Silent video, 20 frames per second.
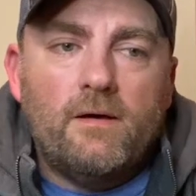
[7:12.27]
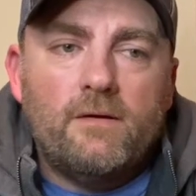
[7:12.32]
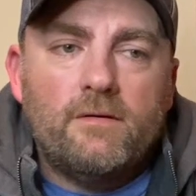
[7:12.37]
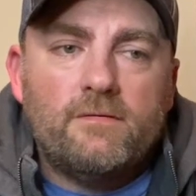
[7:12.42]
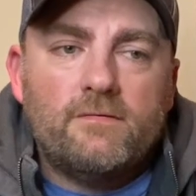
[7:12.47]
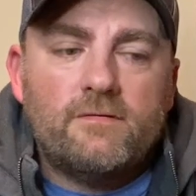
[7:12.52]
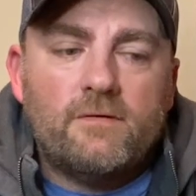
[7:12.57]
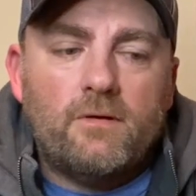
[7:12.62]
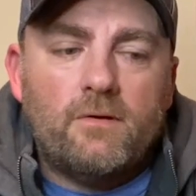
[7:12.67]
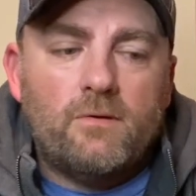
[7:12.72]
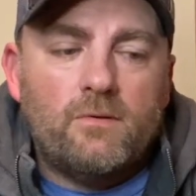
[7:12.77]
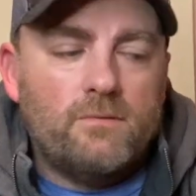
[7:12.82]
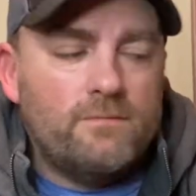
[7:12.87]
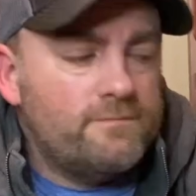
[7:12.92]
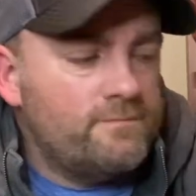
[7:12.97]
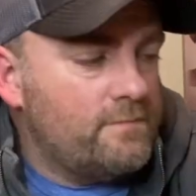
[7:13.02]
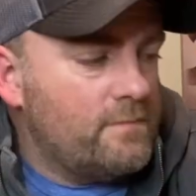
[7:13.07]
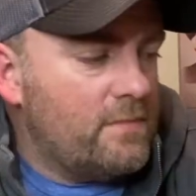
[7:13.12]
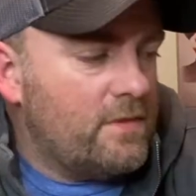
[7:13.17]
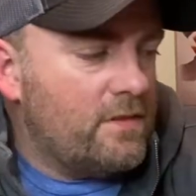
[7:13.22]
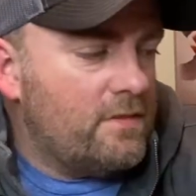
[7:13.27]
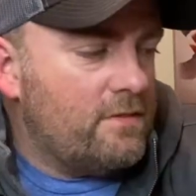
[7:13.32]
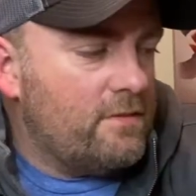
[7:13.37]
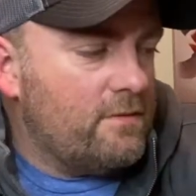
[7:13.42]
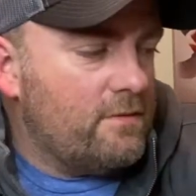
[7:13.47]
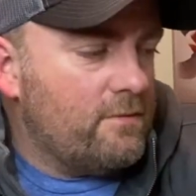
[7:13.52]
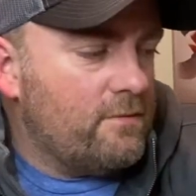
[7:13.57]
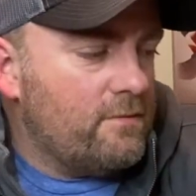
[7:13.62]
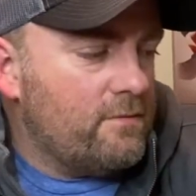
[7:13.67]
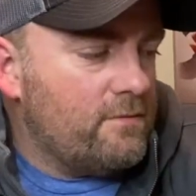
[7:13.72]
So
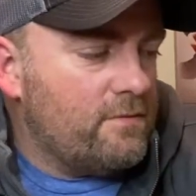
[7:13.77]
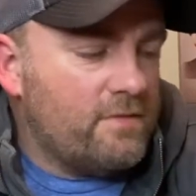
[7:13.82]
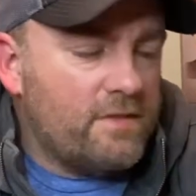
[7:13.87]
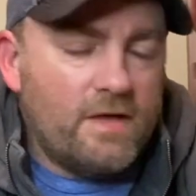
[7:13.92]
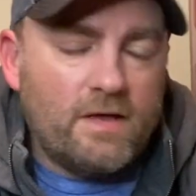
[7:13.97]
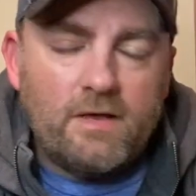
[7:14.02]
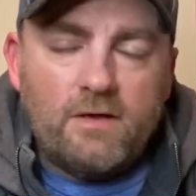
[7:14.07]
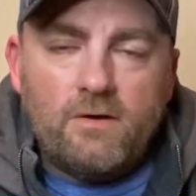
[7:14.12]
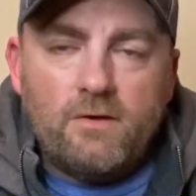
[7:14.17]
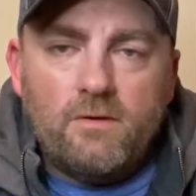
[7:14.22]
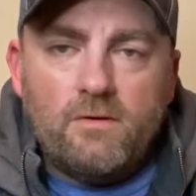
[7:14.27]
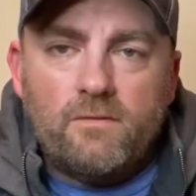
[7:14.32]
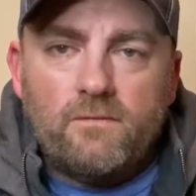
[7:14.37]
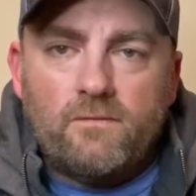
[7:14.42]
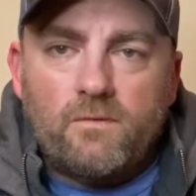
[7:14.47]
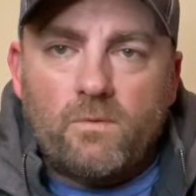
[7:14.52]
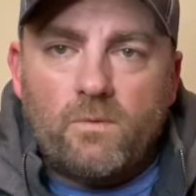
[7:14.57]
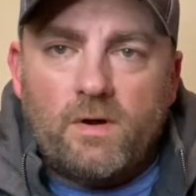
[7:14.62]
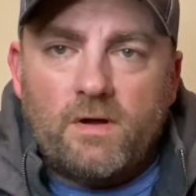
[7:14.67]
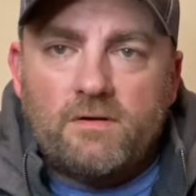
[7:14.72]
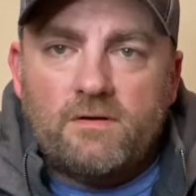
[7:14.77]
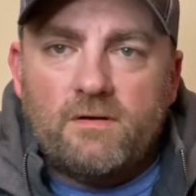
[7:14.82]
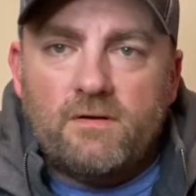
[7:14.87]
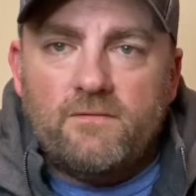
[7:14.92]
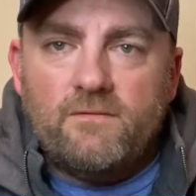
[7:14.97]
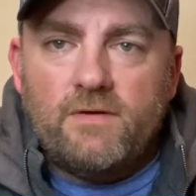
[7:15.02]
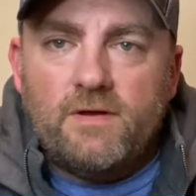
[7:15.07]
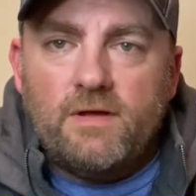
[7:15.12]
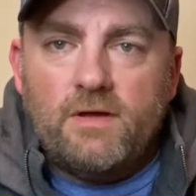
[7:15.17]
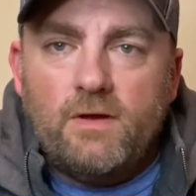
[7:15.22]
thank you for watching
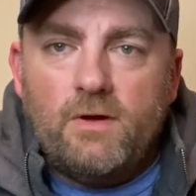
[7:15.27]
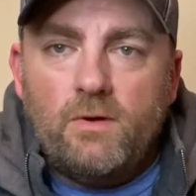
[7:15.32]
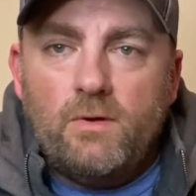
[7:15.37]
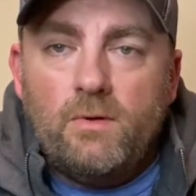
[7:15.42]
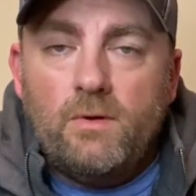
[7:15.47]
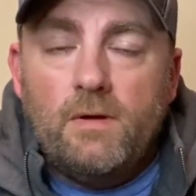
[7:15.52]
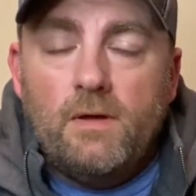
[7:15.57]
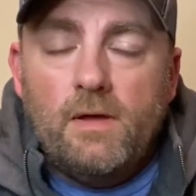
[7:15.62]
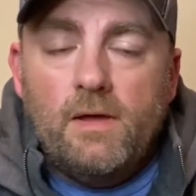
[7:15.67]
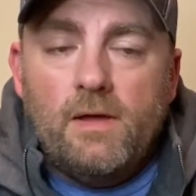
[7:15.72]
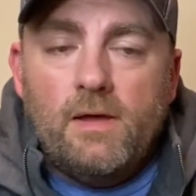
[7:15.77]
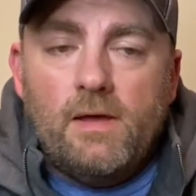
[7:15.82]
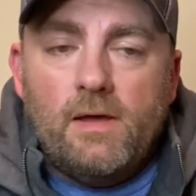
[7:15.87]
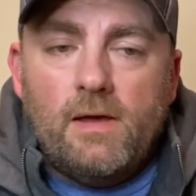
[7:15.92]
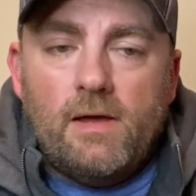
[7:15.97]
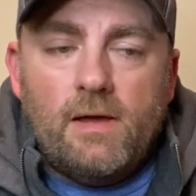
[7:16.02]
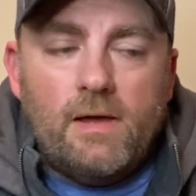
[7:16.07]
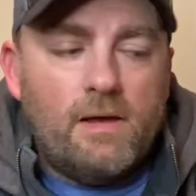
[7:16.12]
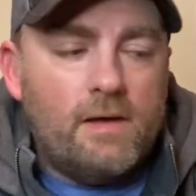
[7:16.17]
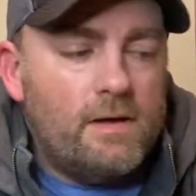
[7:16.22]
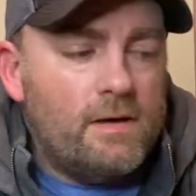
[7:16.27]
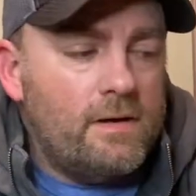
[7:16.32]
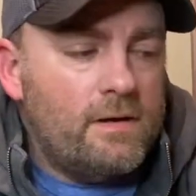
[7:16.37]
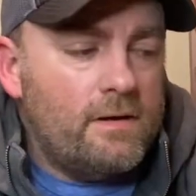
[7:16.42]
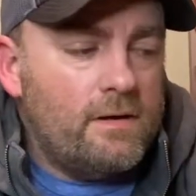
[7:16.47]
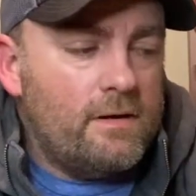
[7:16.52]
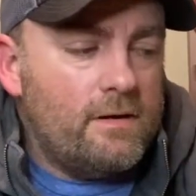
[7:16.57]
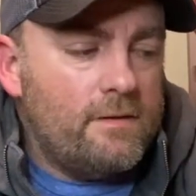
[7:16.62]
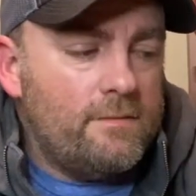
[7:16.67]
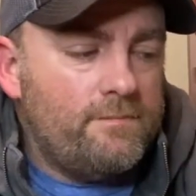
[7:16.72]
the video,
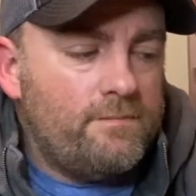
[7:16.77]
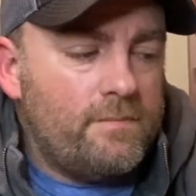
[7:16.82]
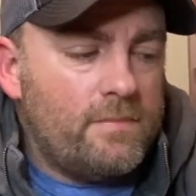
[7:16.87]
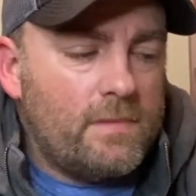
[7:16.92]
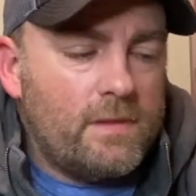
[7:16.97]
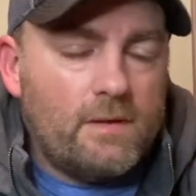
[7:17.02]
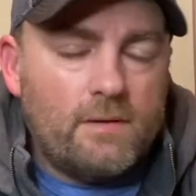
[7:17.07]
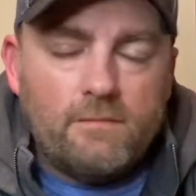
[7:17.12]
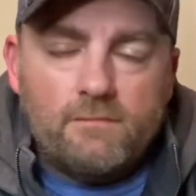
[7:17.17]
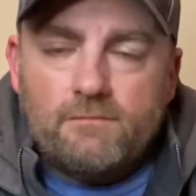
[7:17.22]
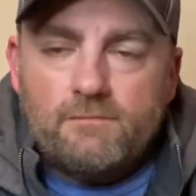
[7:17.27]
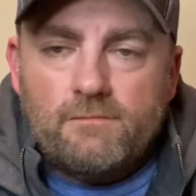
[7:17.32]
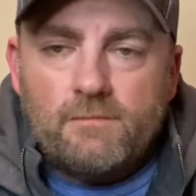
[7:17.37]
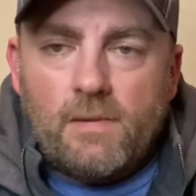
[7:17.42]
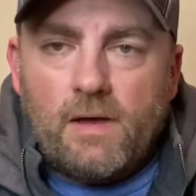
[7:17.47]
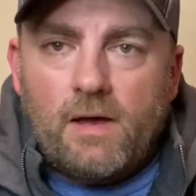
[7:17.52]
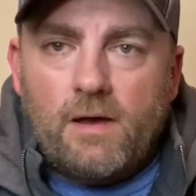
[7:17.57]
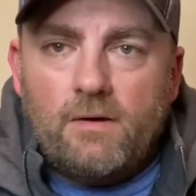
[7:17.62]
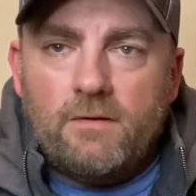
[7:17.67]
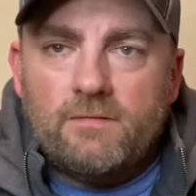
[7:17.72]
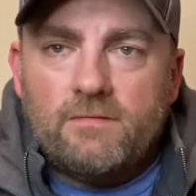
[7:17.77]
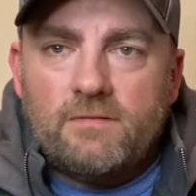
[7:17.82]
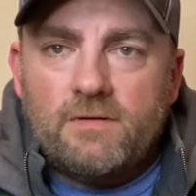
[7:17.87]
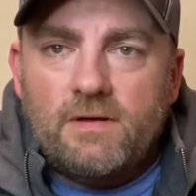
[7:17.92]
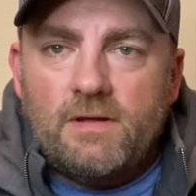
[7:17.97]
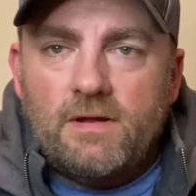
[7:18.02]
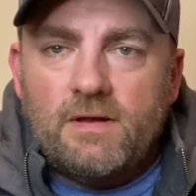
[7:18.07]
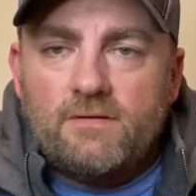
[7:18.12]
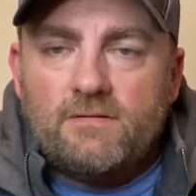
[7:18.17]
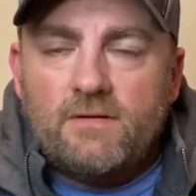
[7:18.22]
and I'll
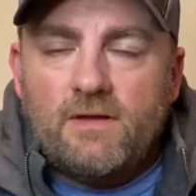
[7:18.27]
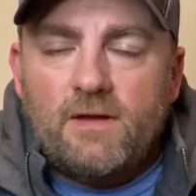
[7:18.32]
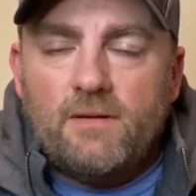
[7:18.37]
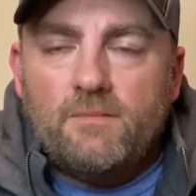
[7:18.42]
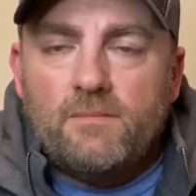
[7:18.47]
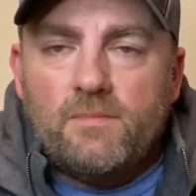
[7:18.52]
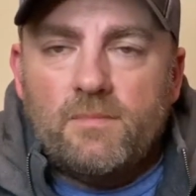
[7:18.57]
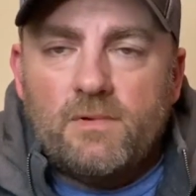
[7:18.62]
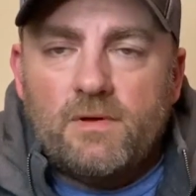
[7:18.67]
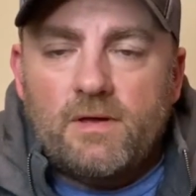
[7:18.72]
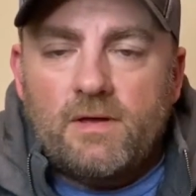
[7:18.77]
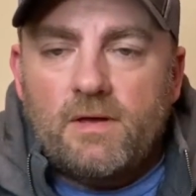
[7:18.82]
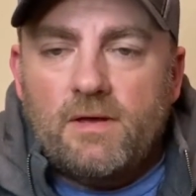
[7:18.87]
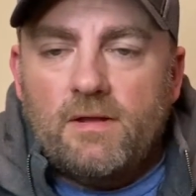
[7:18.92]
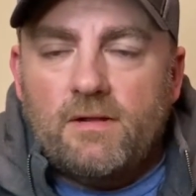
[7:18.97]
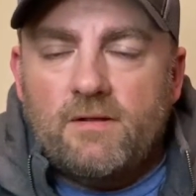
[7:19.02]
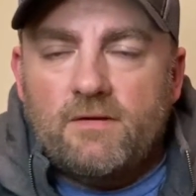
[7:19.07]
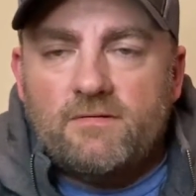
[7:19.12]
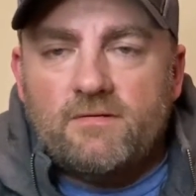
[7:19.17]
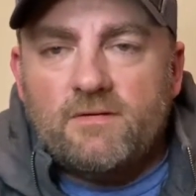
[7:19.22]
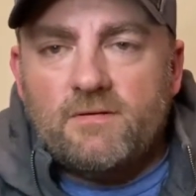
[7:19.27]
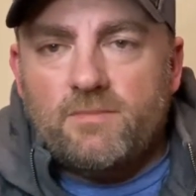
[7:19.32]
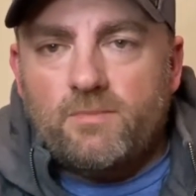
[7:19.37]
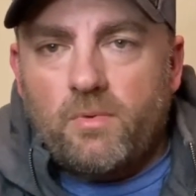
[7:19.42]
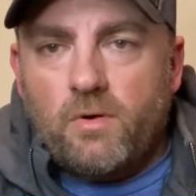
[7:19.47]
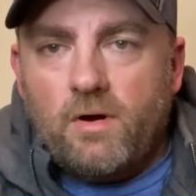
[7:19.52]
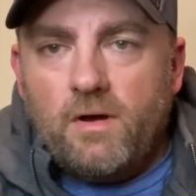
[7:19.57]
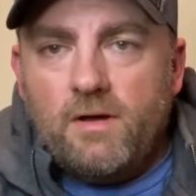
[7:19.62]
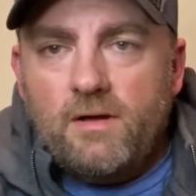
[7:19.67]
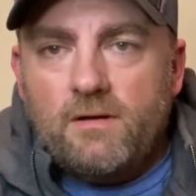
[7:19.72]
see you next time. And this is
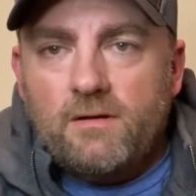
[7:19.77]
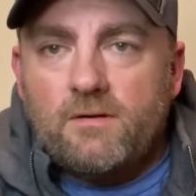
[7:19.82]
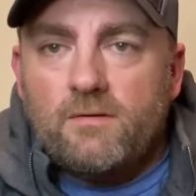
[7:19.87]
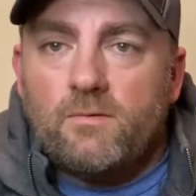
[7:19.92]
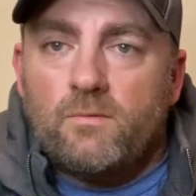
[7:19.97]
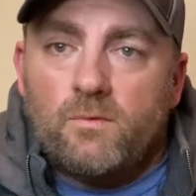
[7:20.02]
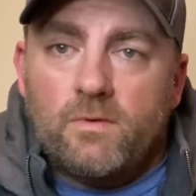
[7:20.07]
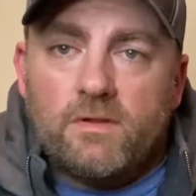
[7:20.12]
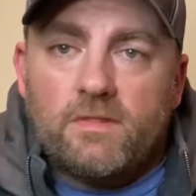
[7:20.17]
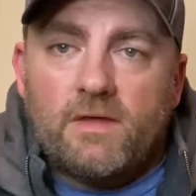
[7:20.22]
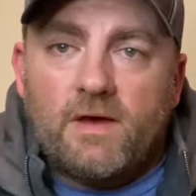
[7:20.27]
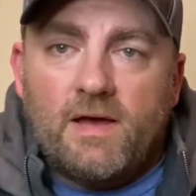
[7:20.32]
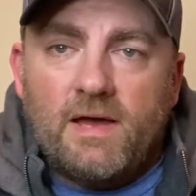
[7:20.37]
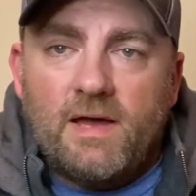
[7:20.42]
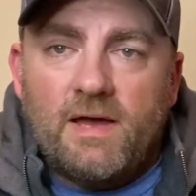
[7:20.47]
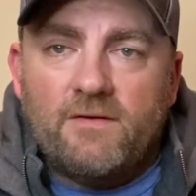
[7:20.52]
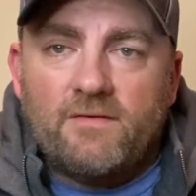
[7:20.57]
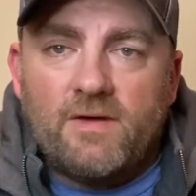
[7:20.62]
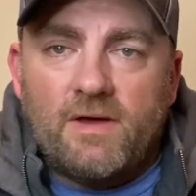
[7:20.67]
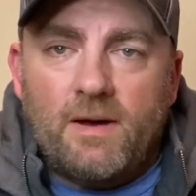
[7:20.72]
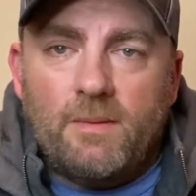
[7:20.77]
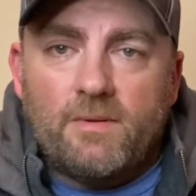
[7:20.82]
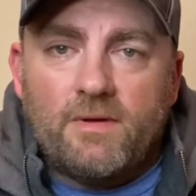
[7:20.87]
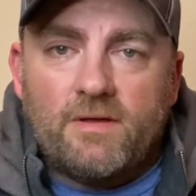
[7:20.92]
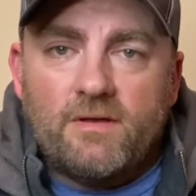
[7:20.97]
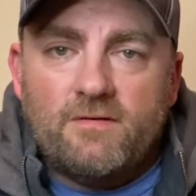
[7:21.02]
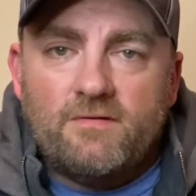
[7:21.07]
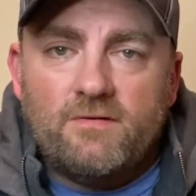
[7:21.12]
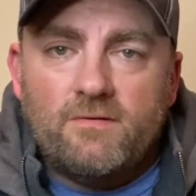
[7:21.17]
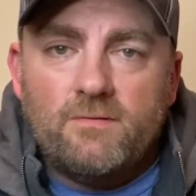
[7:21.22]
Bryant with I Have
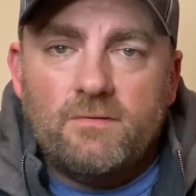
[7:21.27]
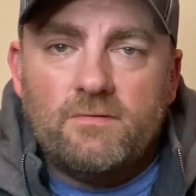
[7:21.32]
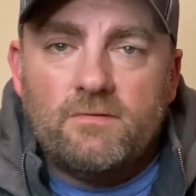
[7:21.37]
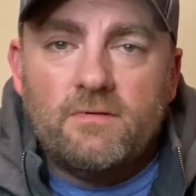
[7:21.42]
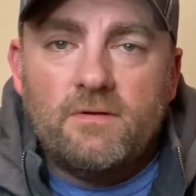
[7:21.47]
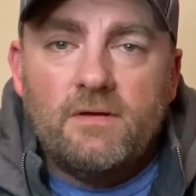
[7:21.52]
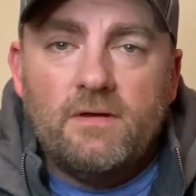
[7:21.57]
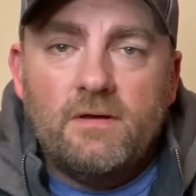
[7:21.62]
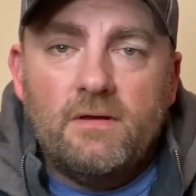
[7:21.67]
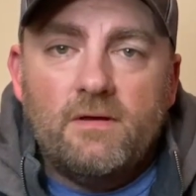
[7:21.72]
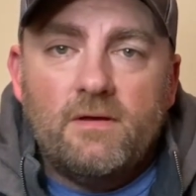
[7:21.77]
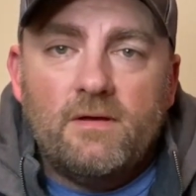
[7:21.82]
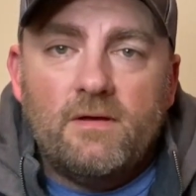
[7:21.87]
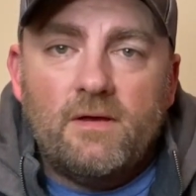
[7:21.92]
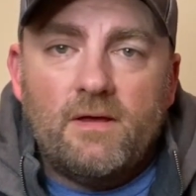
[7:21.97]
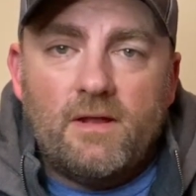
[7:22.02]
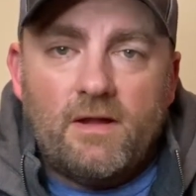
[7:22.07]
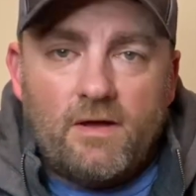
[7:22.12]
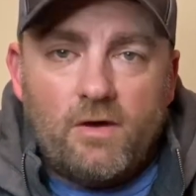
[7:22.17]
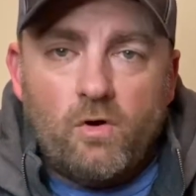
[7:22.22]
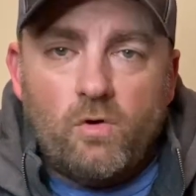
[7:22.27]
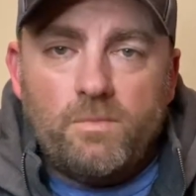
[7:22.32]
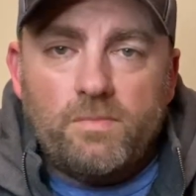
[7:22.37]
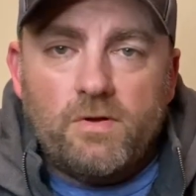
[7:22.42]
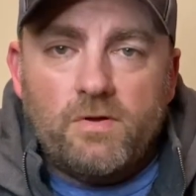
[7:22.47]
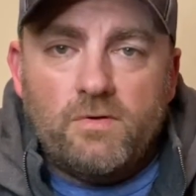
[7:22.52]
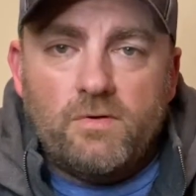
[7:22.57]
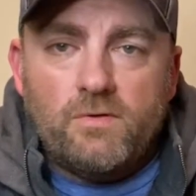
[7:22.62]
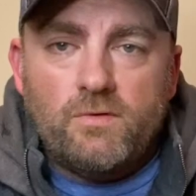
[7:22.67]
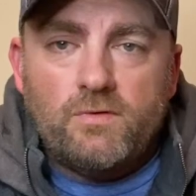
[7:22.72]
Comic Issues, and I hope
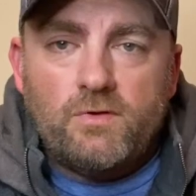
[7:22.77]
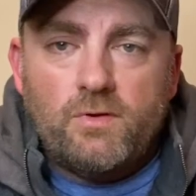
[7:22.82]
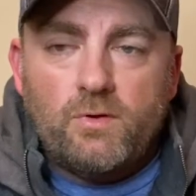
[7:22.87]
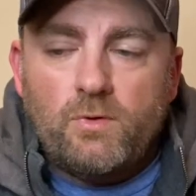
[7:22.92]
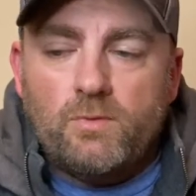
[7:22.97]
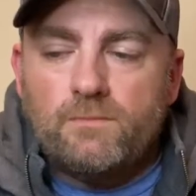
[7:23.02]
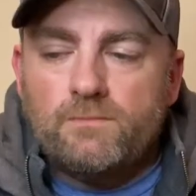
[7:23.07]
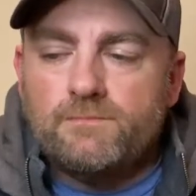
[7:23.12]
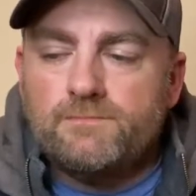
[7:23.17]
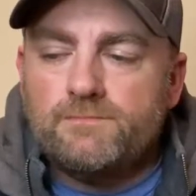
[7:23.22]
you do too.